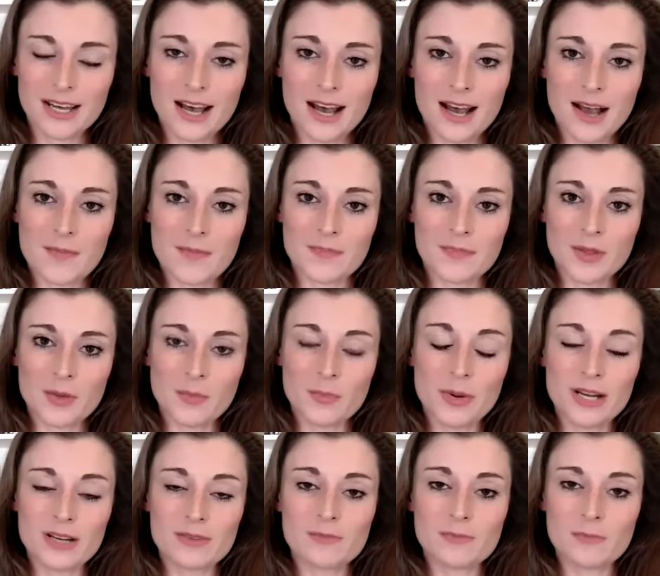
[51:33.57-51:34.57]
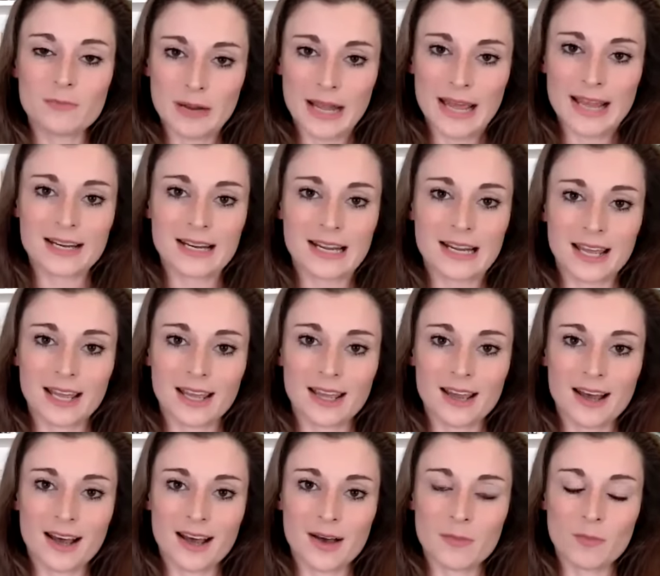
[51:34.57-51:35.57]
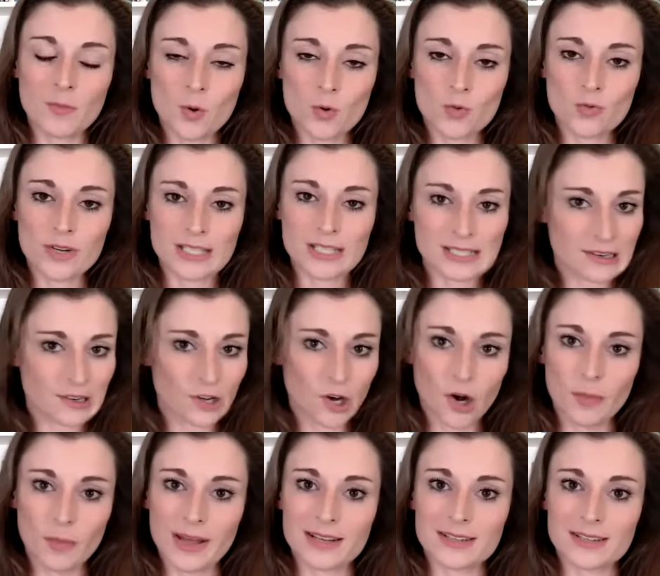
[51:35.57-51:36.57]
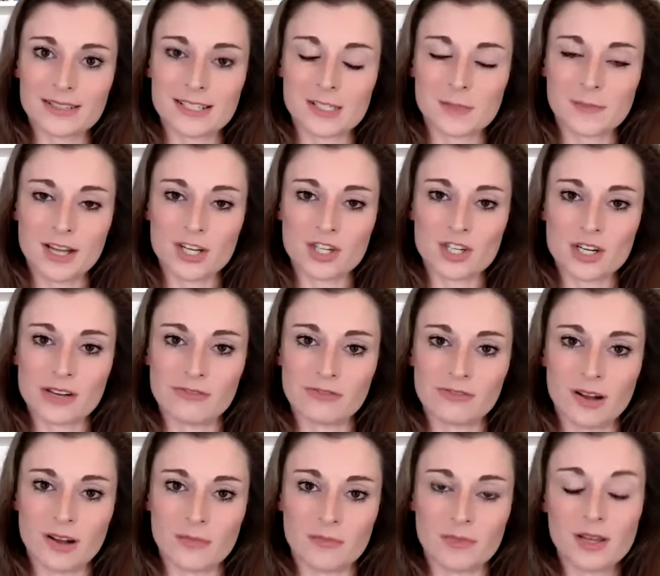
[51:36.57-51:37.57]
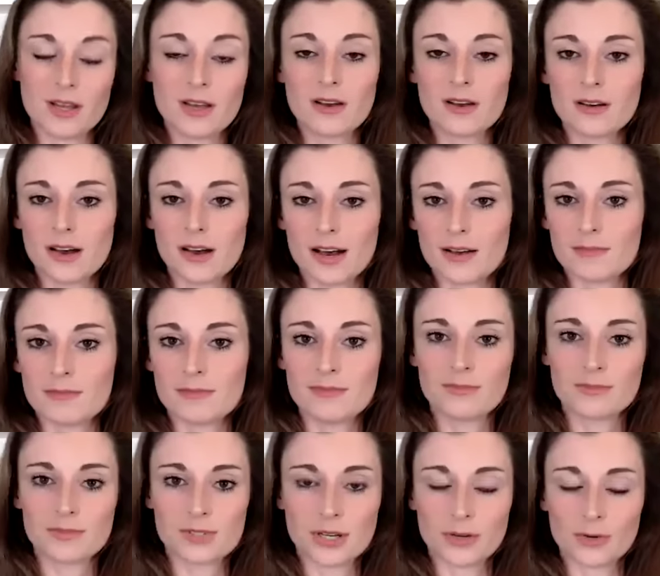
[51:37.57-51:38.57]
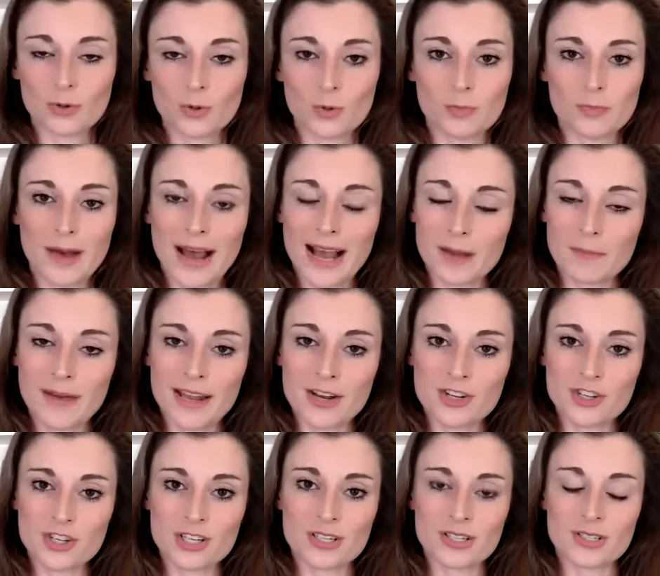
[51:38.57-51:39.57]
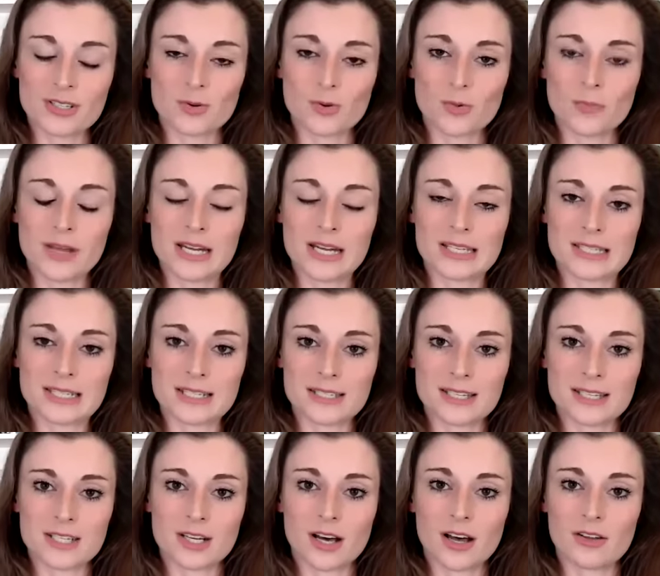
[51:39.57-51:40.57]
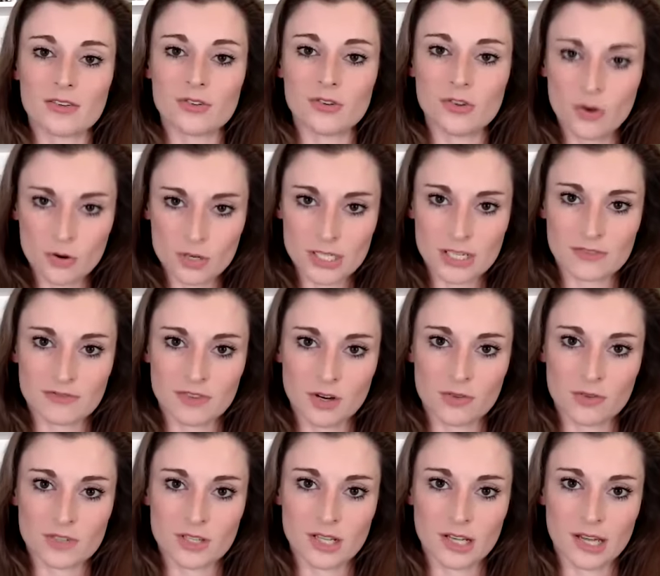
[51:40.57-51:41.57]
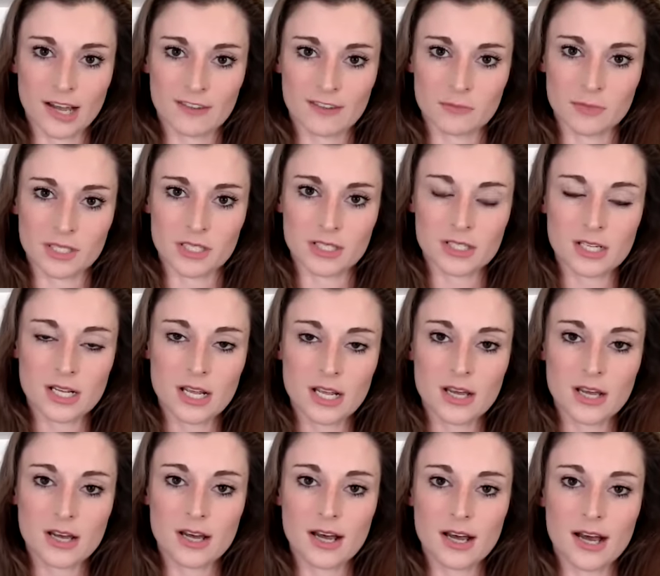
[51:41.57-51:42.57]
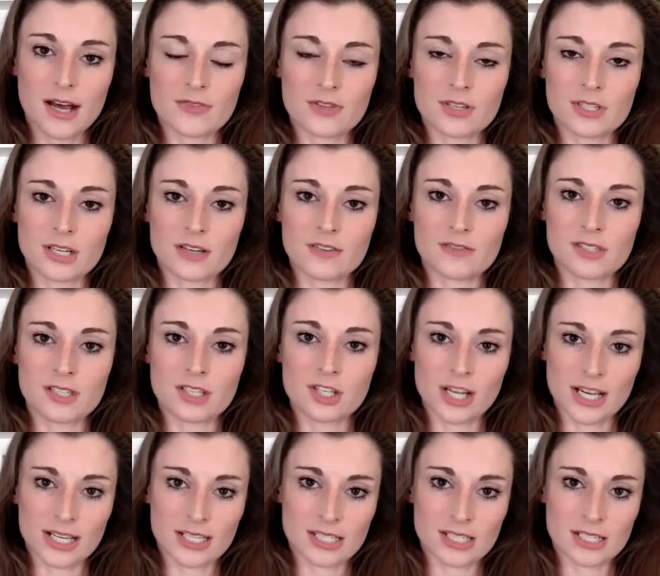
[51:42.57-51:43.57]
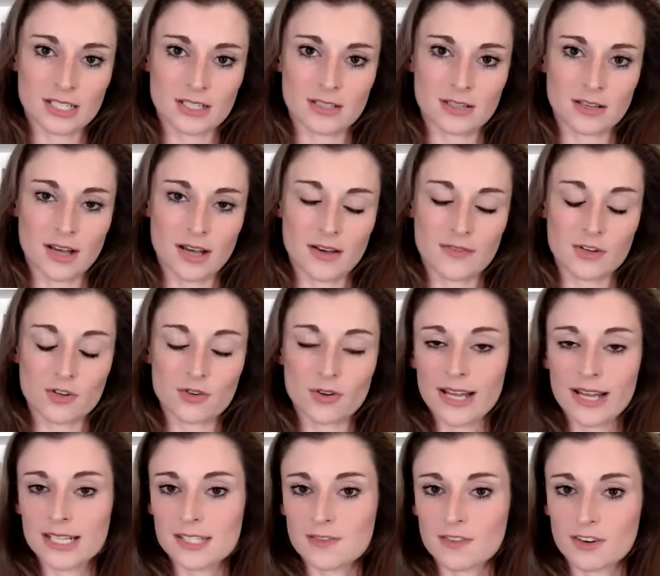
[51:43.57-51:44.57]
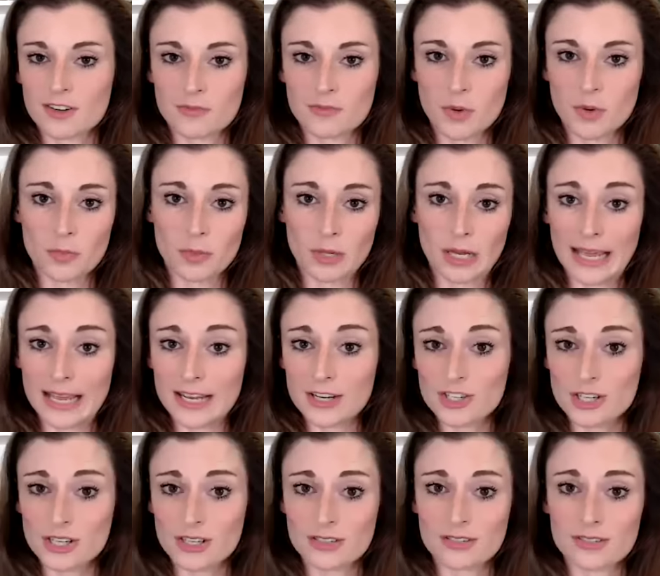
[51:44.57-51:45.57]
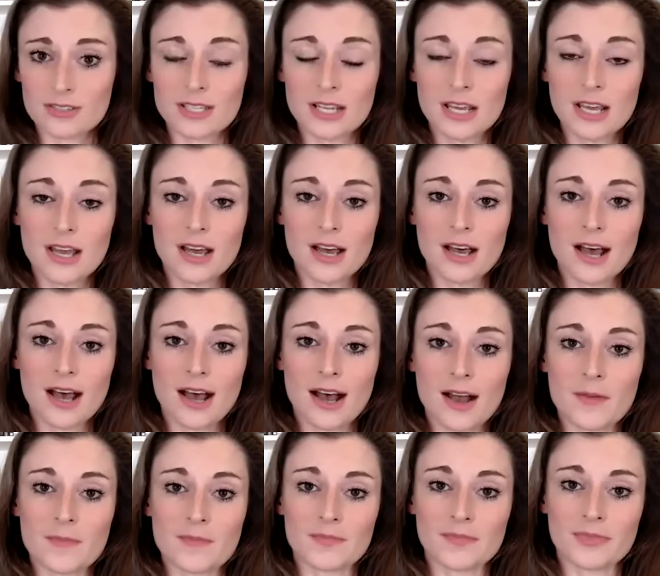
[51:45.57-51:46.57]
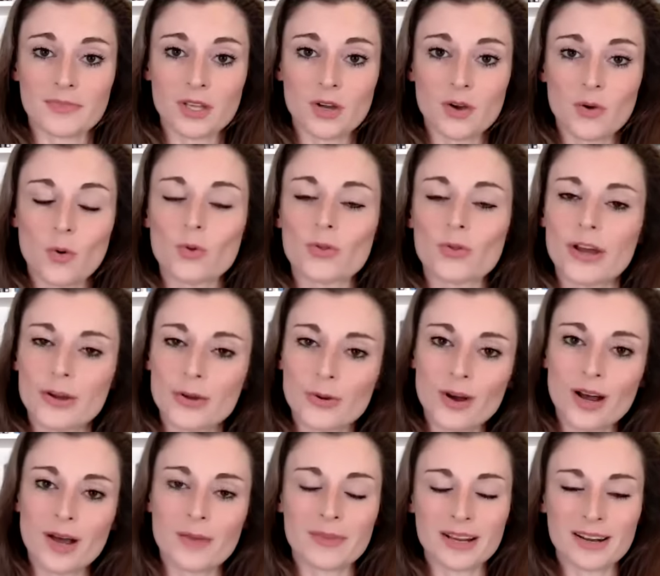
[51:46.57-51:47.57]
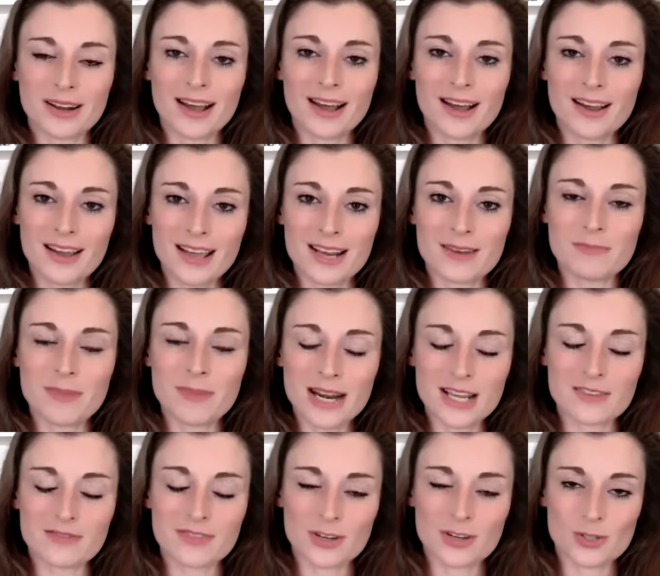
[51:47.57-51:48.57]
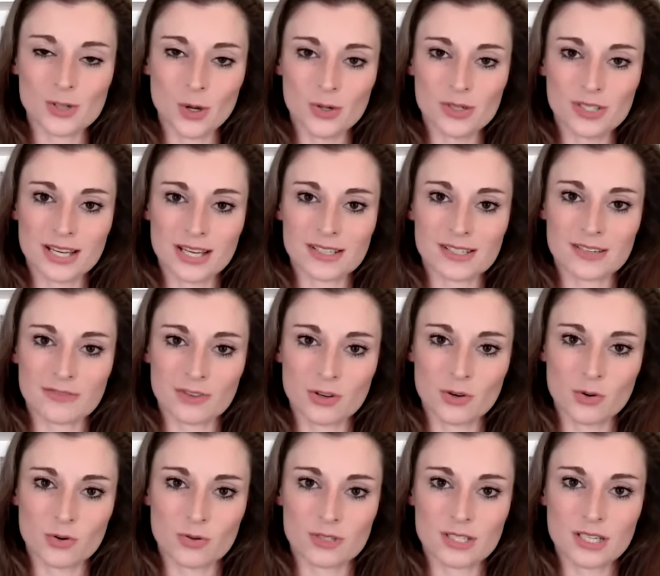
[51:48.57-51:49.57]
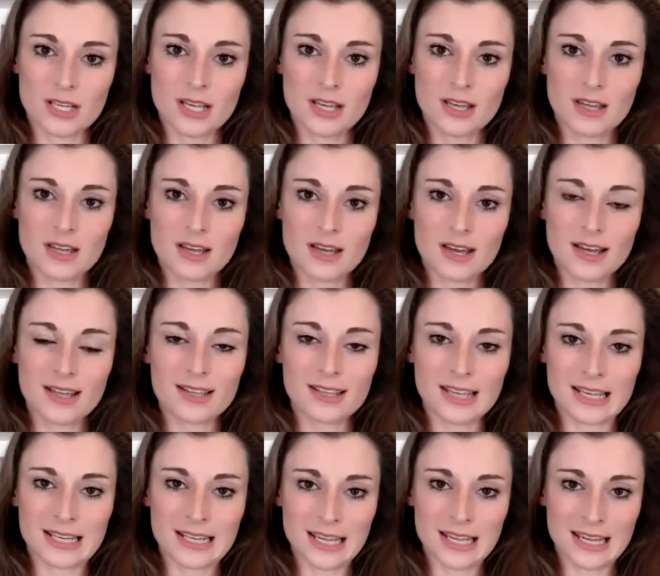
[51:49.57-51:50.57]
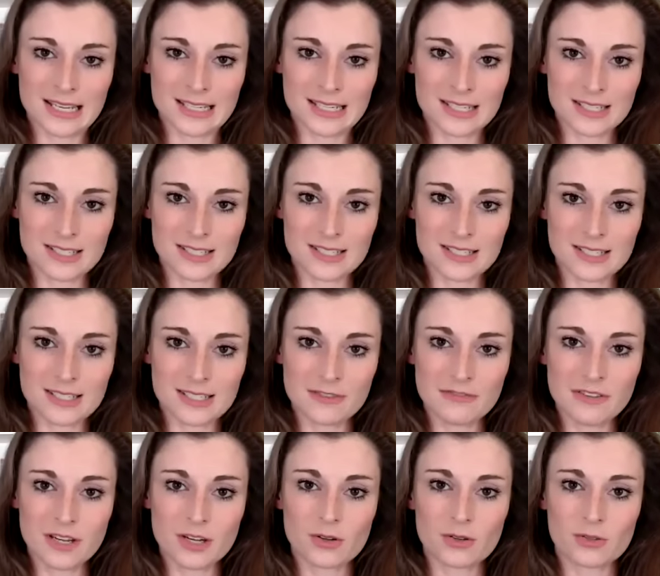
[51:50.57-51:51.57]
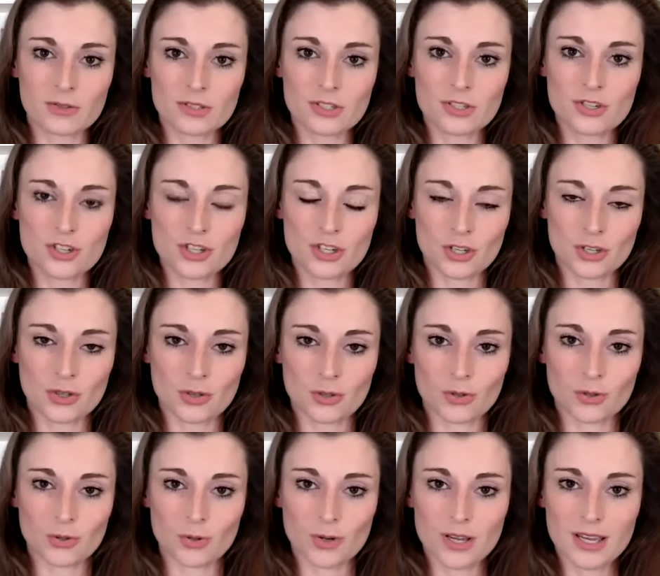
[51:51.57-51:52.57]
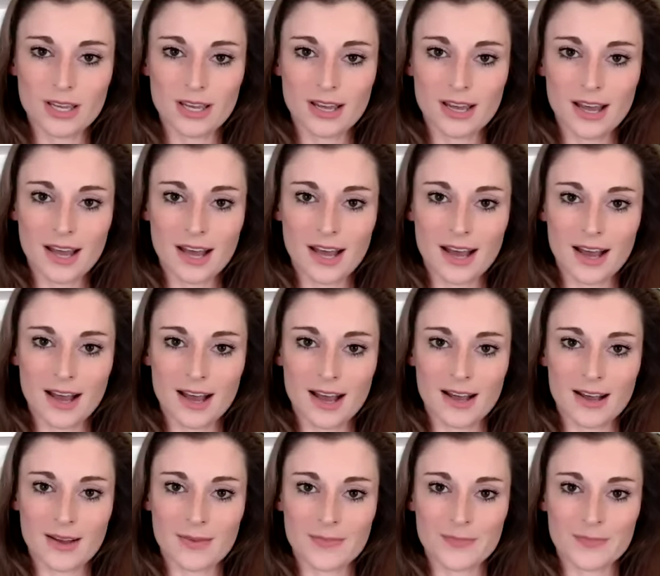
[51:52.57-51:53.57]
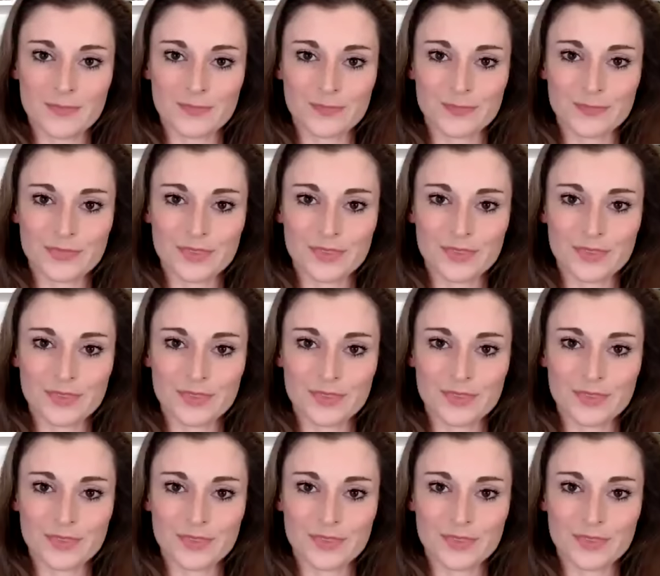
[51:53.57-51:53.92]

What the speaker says: But plainly, more recent comments, especially from so-called backbenchers or ministers that are not involved in the government, that have suggested the transfer of populations. Although, I mean, in many of those contexts, of course, it is difficult to properly